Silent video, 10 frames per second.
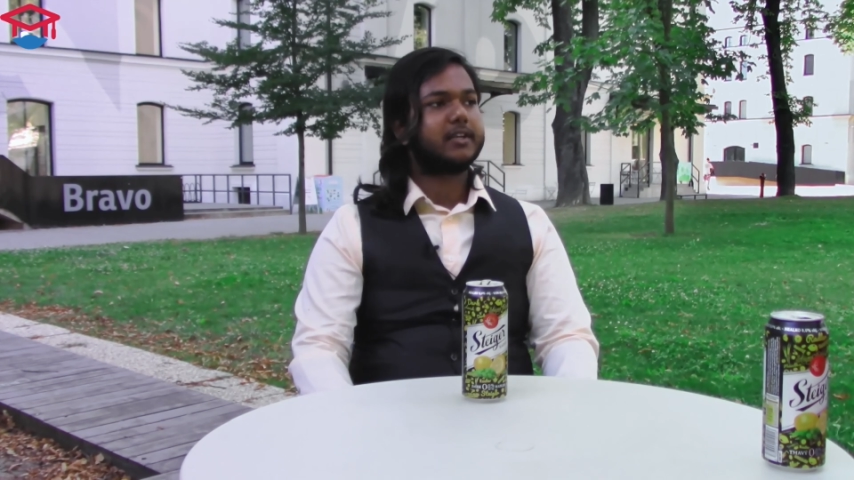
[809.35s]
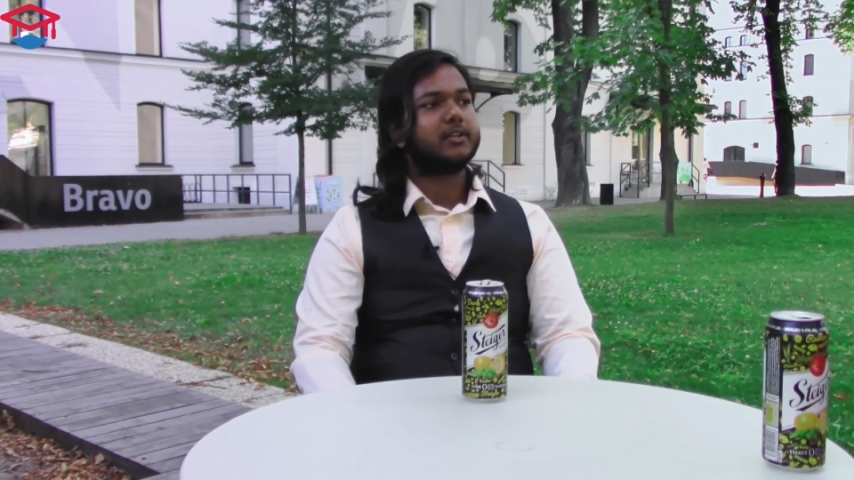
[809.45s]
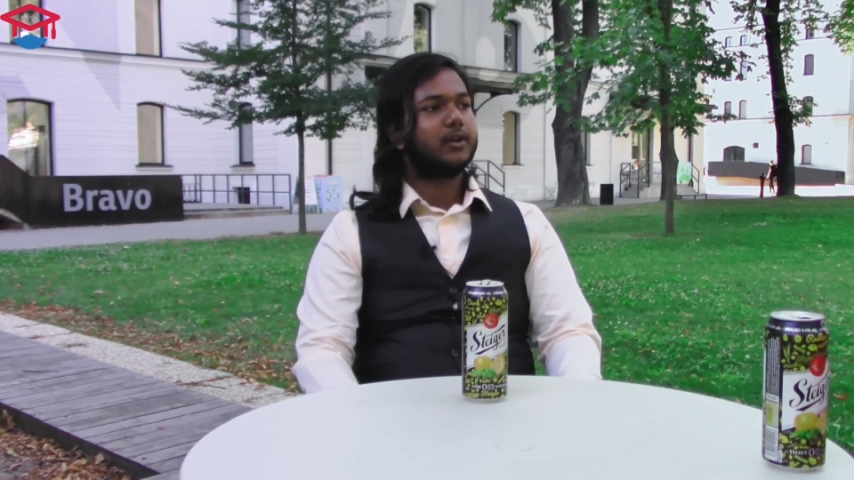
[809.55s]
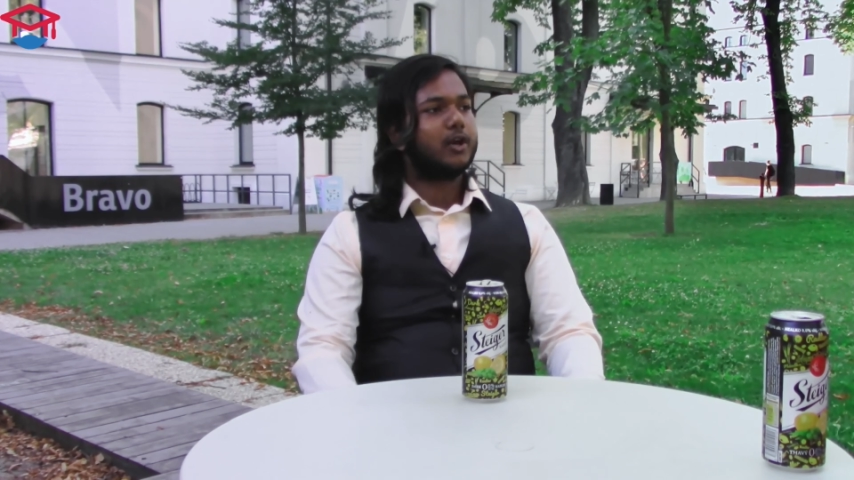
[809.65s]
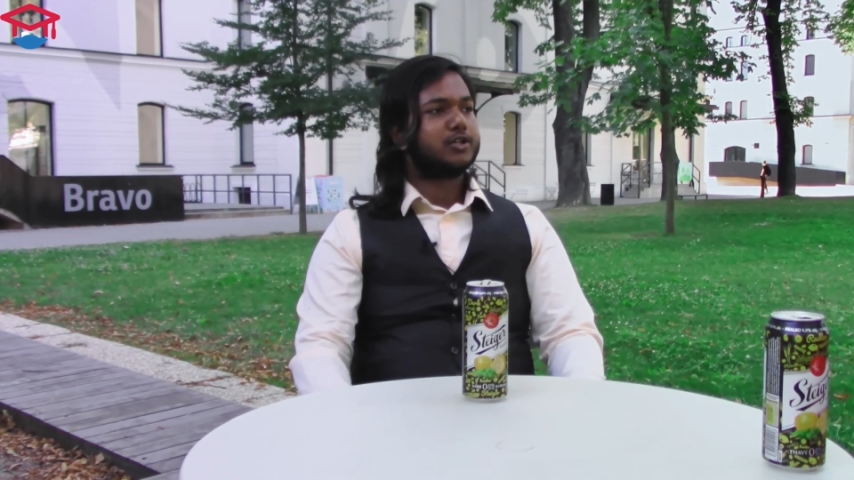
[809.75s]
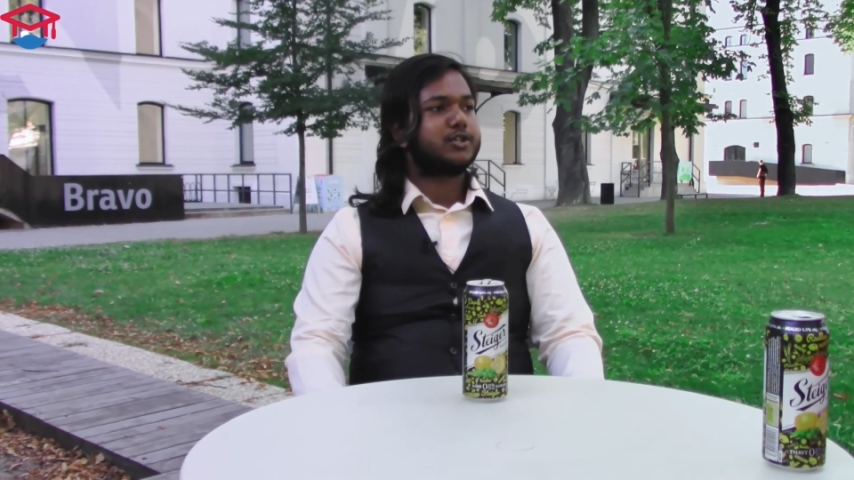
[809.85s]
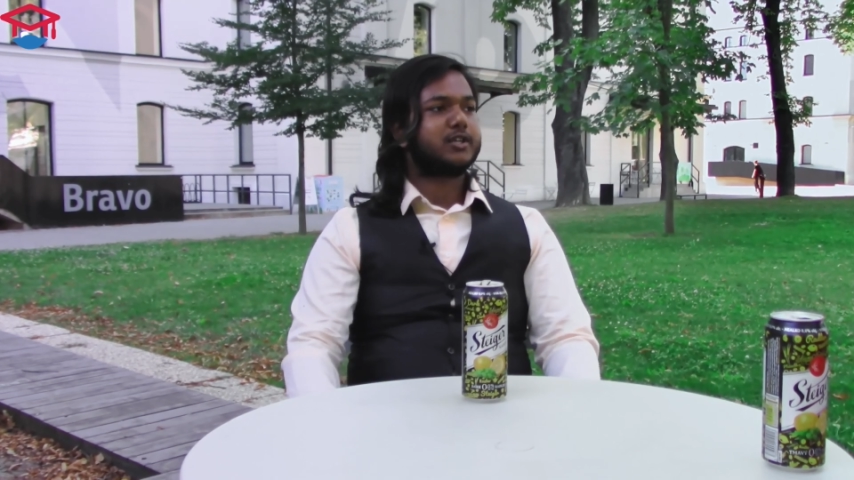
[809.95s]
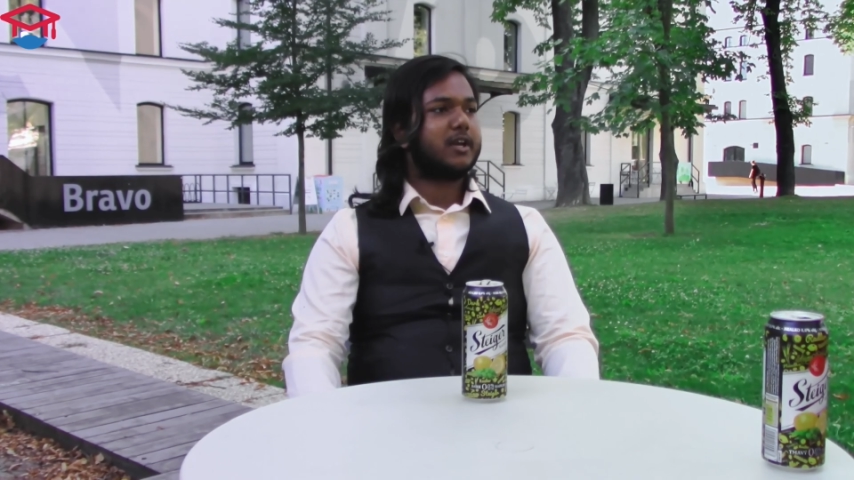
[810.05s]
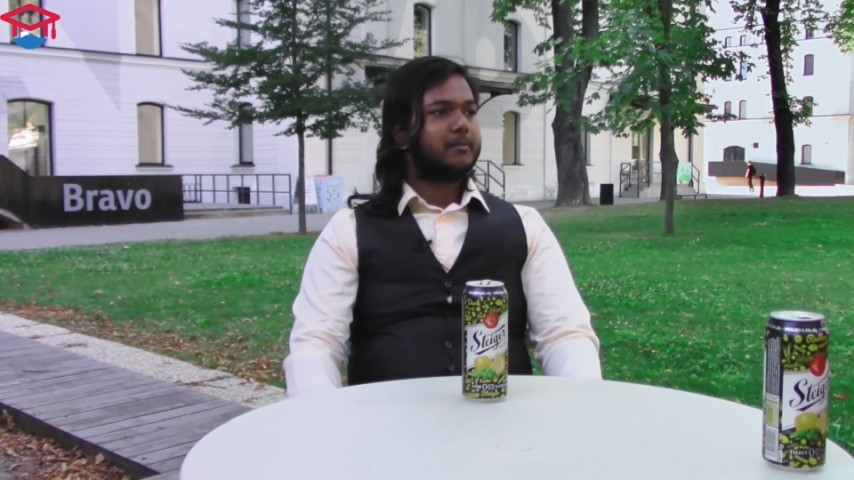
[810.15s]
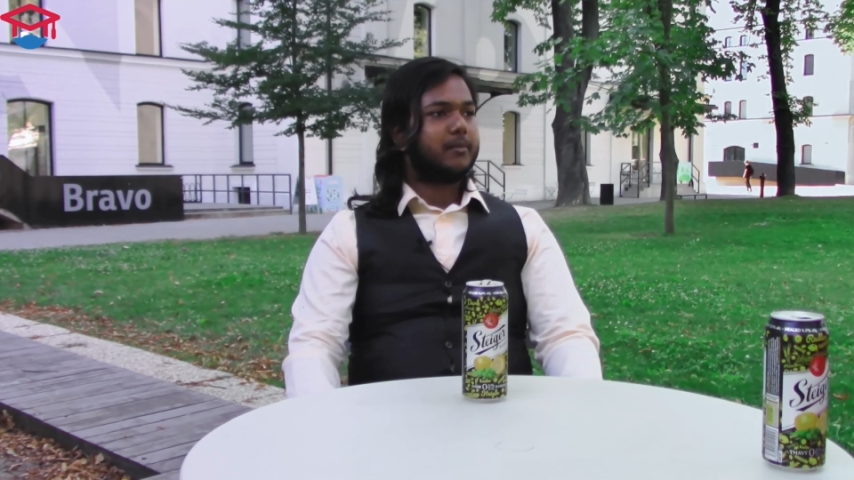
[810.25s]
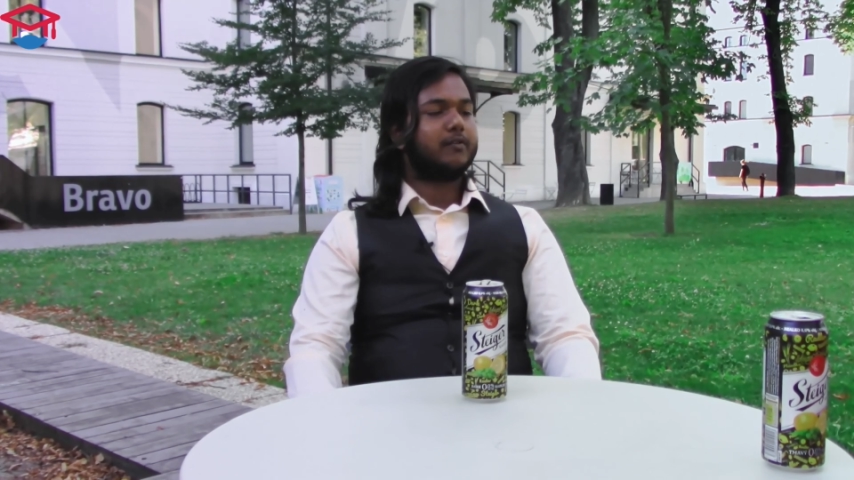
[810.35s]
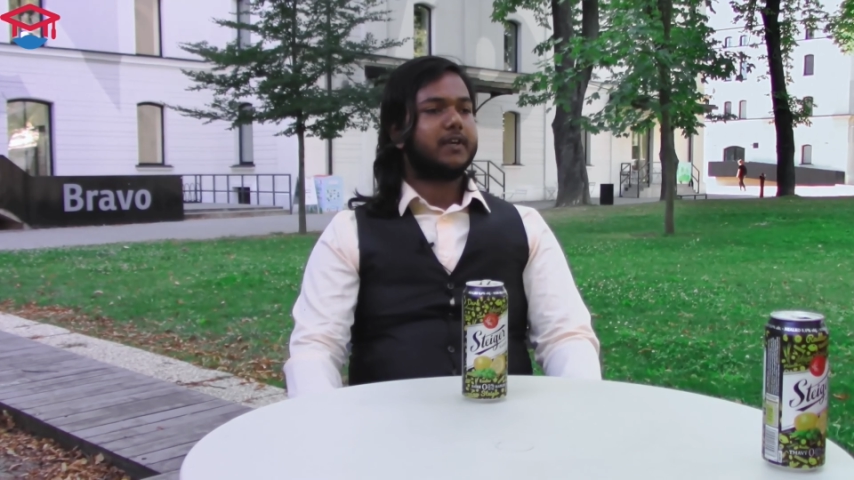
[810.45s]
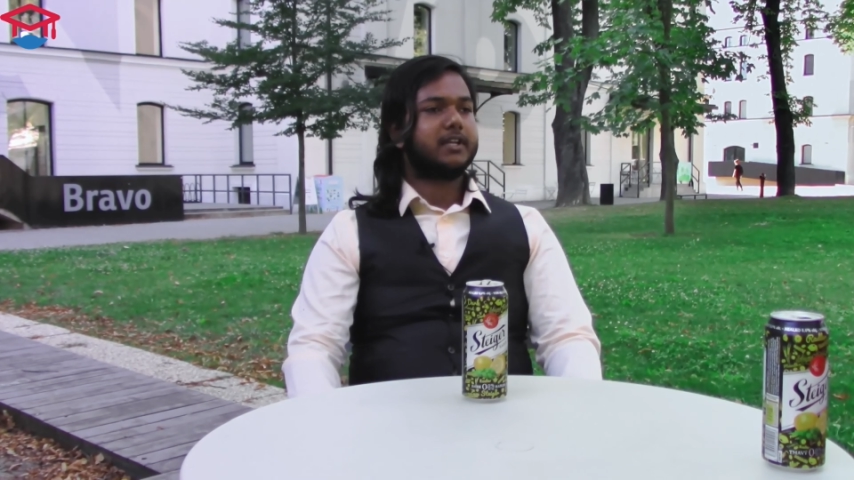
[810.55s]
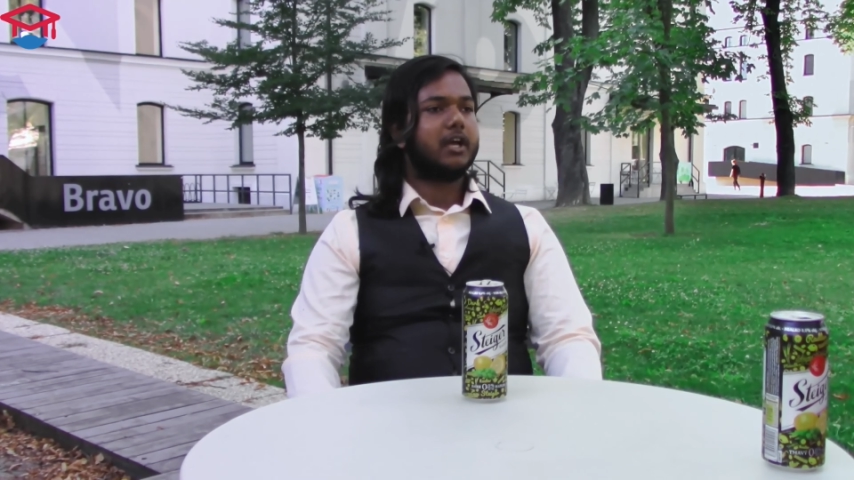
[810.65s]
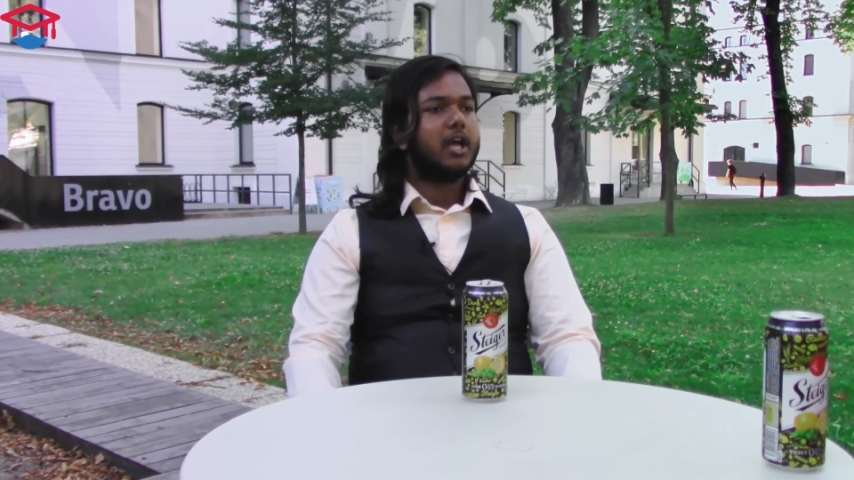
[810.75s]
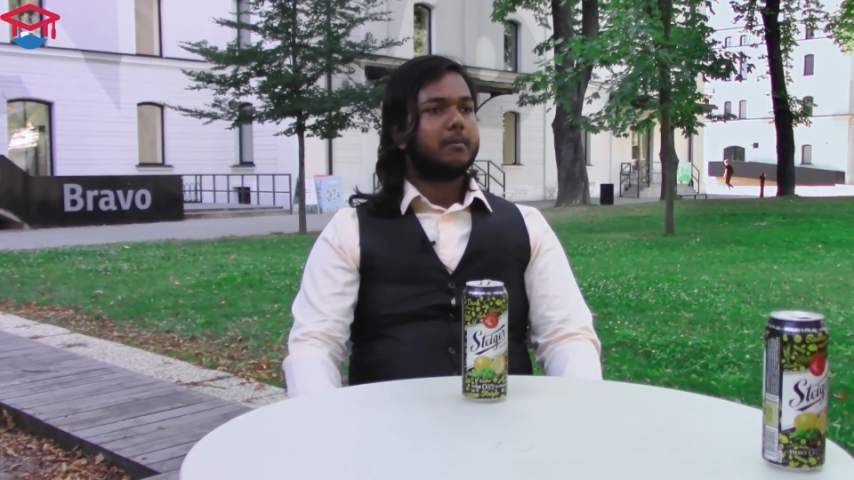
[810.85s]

you should come over here,